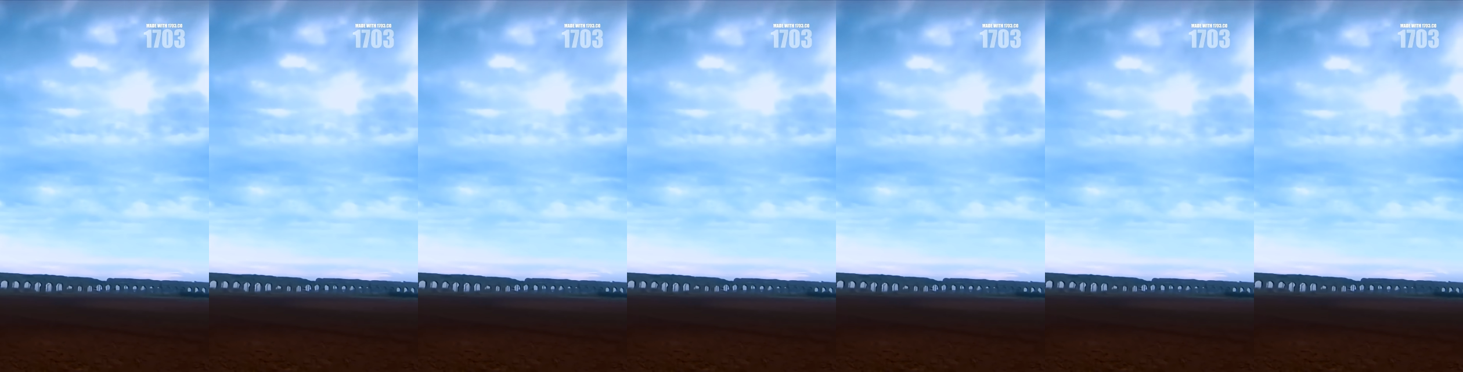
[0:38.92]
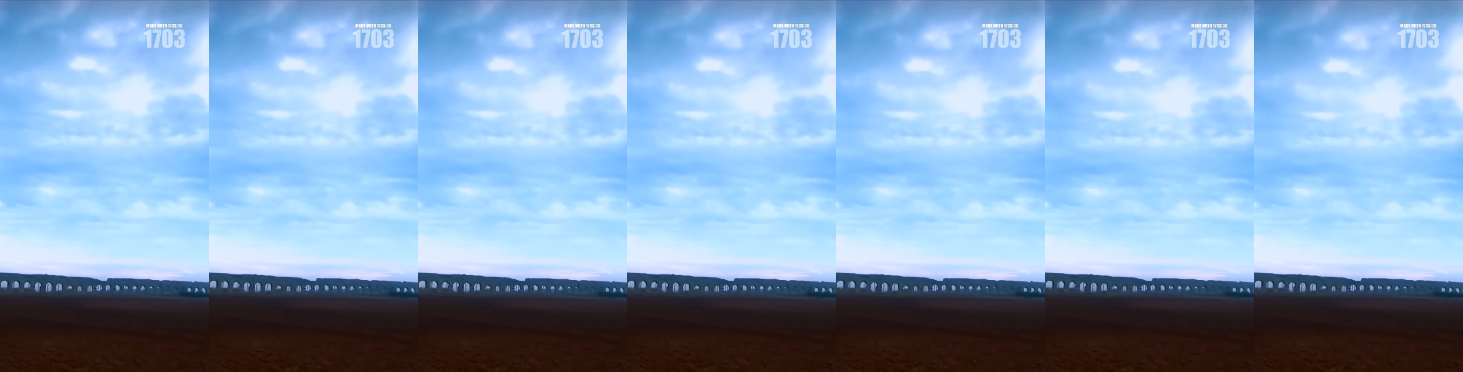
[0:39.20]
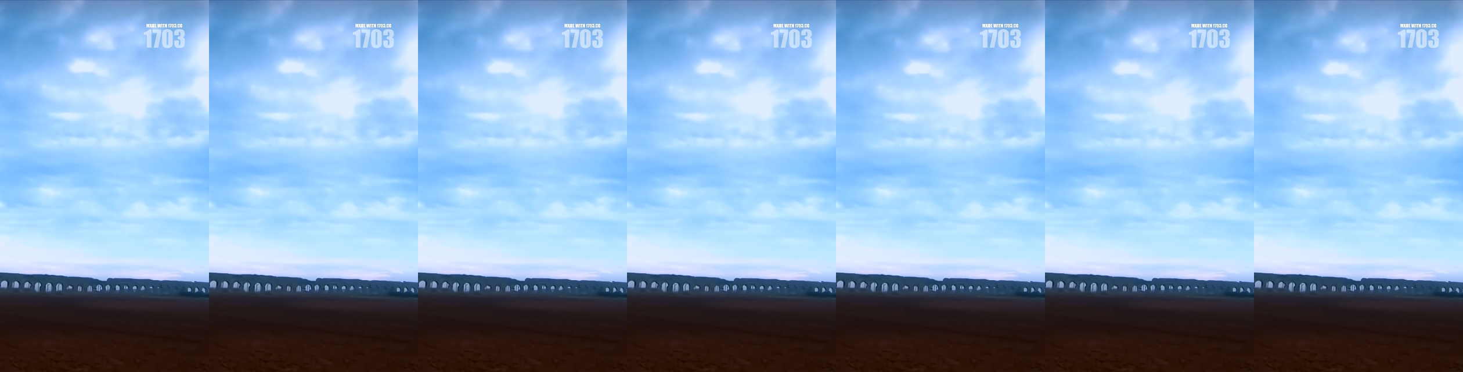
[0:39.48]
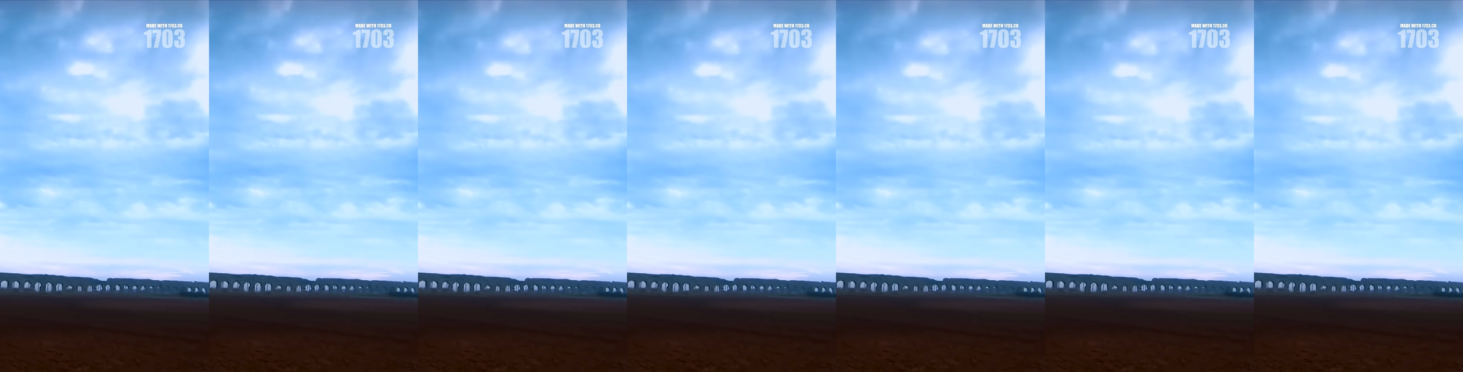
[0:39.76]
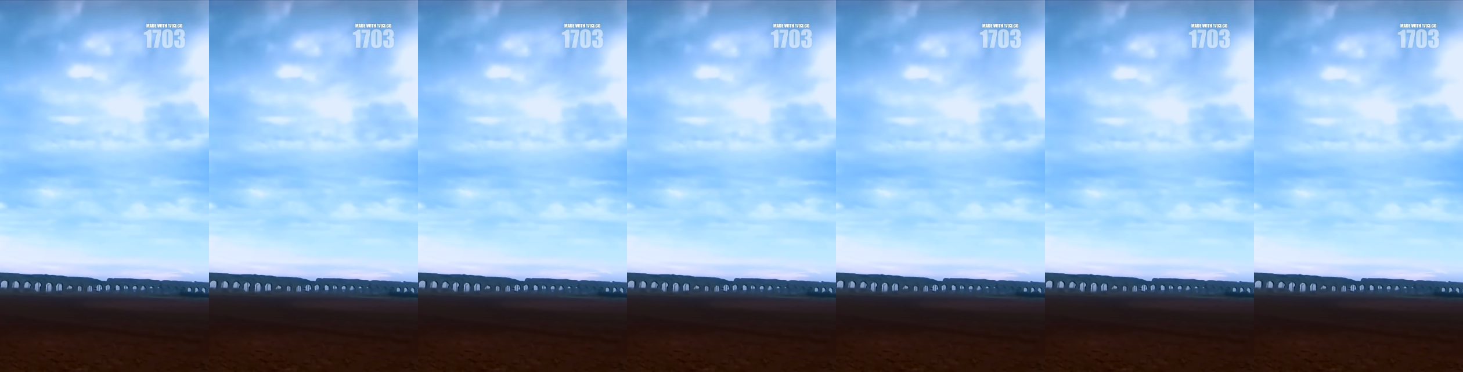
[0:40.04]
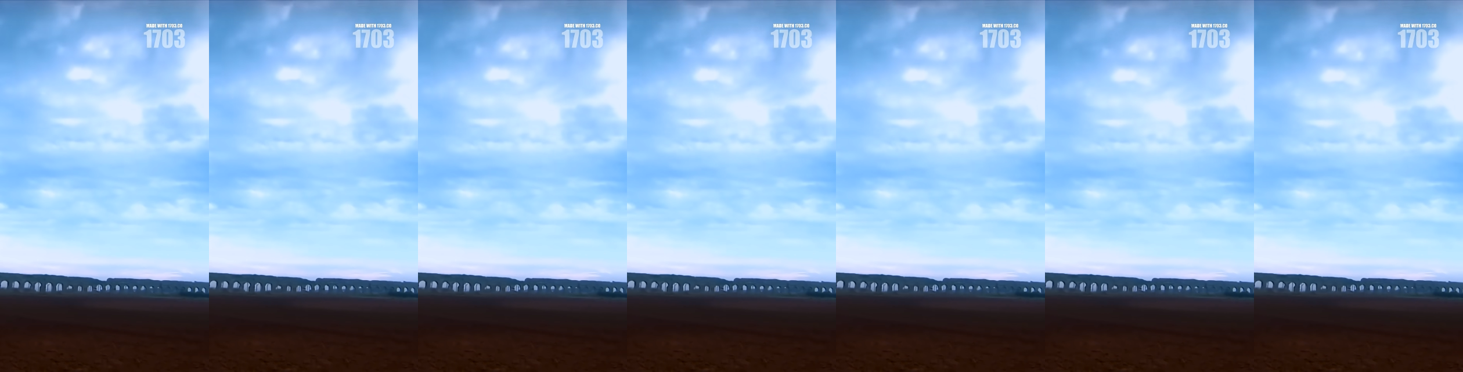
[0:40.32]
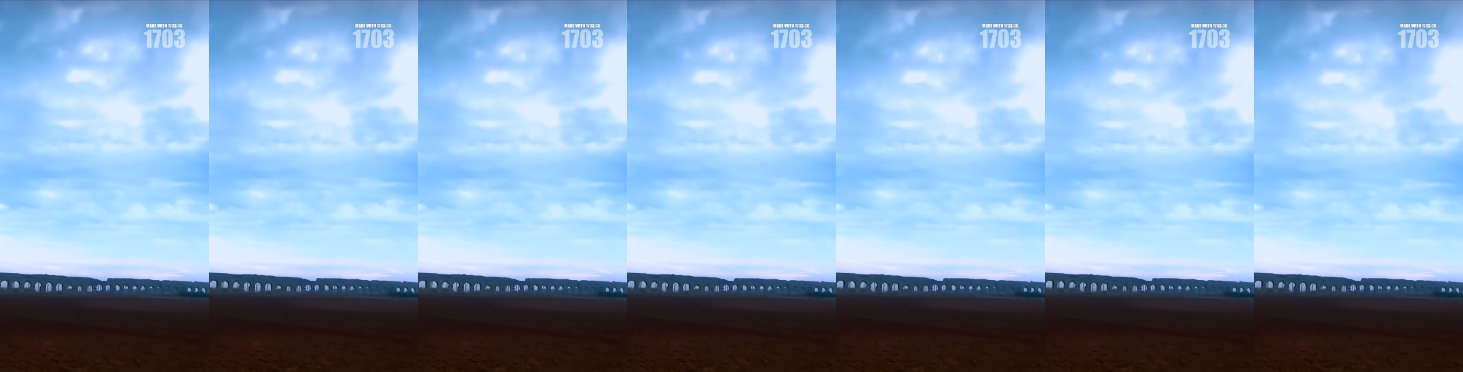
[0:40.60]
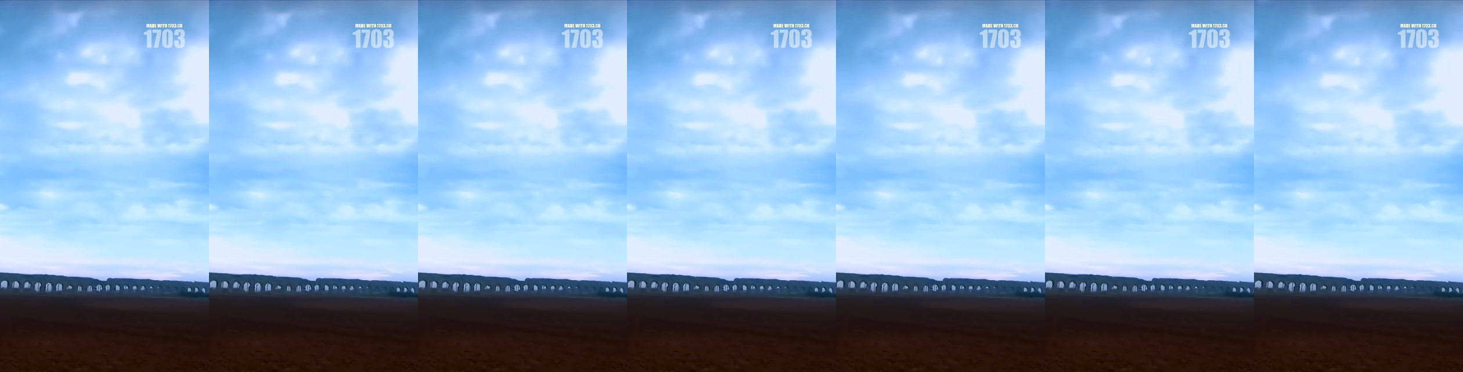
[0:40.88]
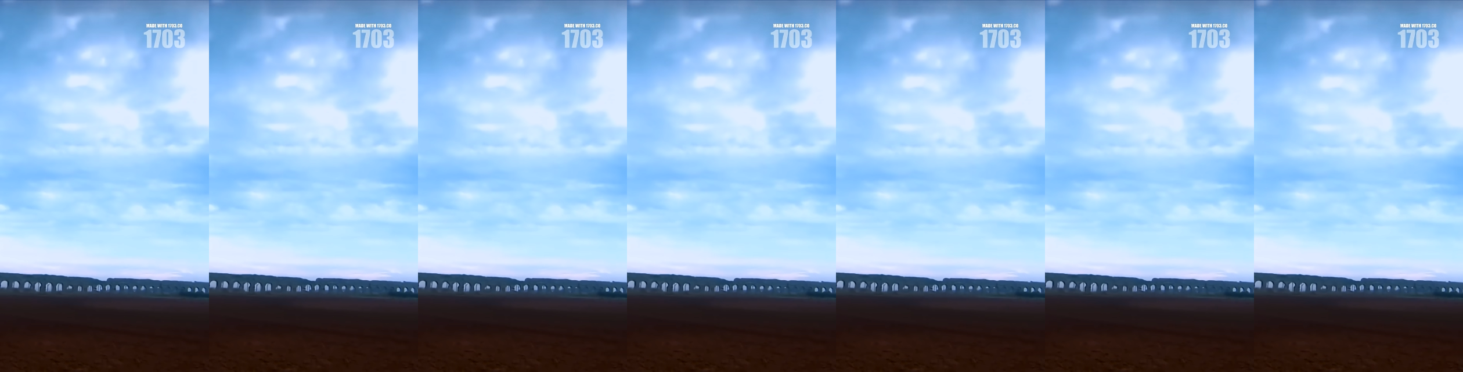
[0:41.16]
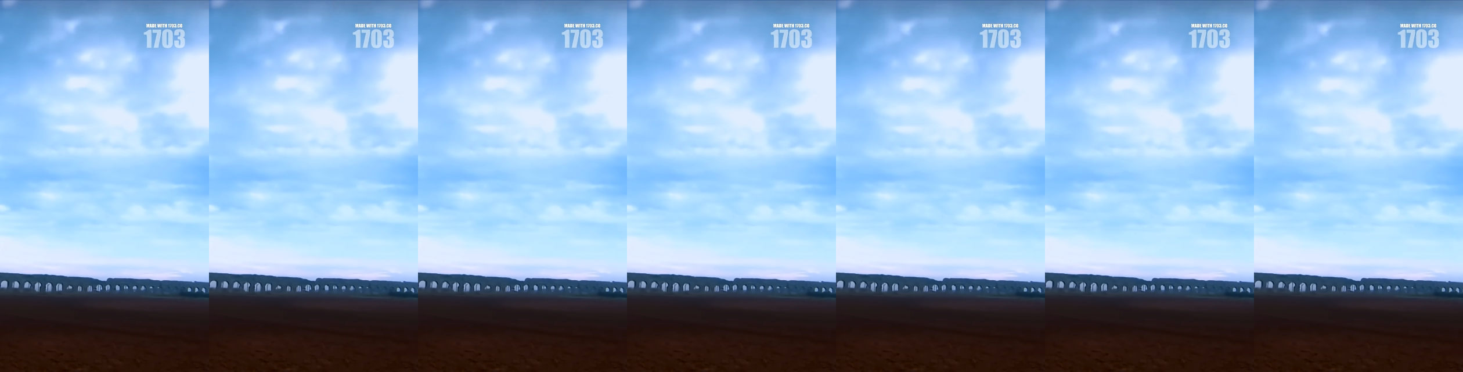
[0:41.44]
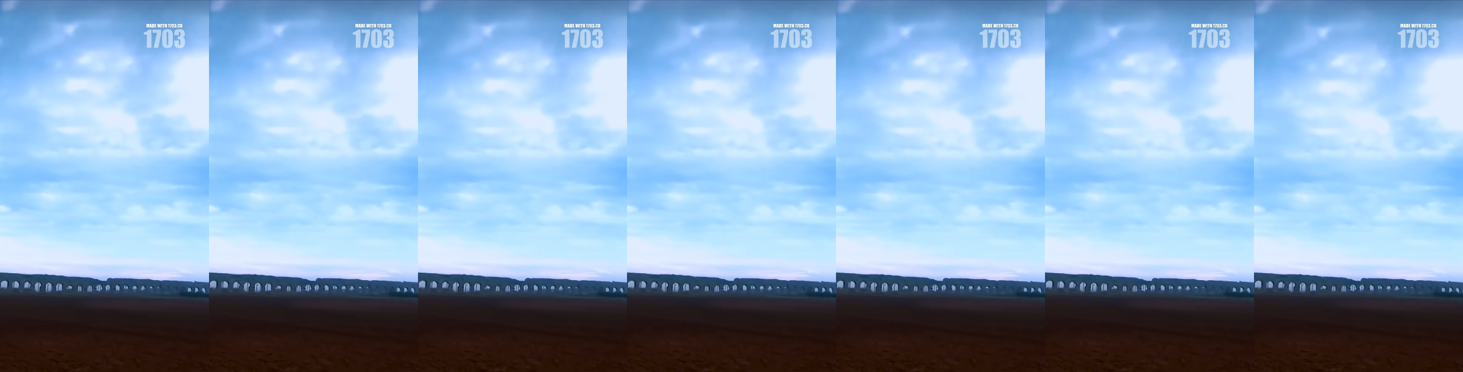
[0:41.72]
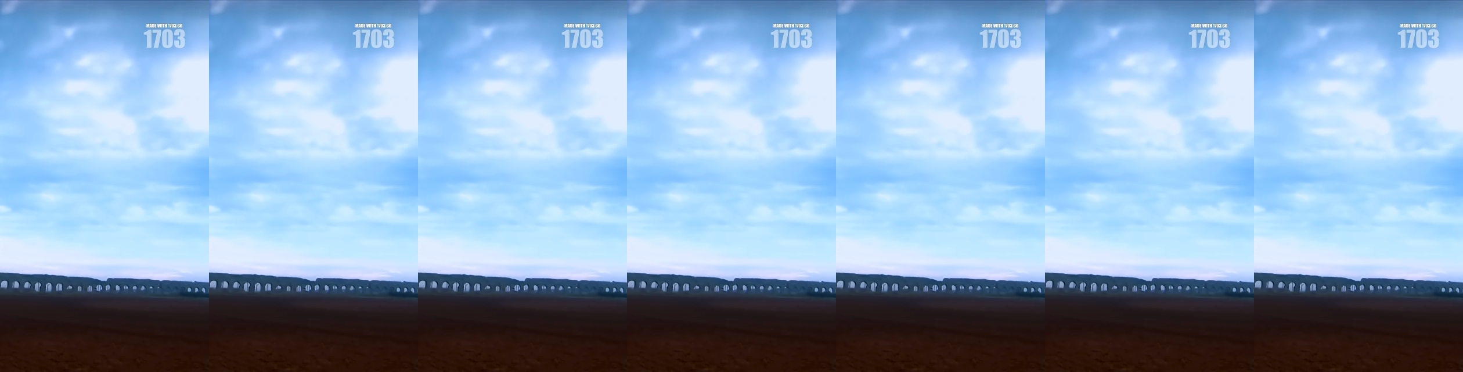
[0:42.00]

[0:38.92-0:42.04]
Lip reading: Nobody's mouth can be seen.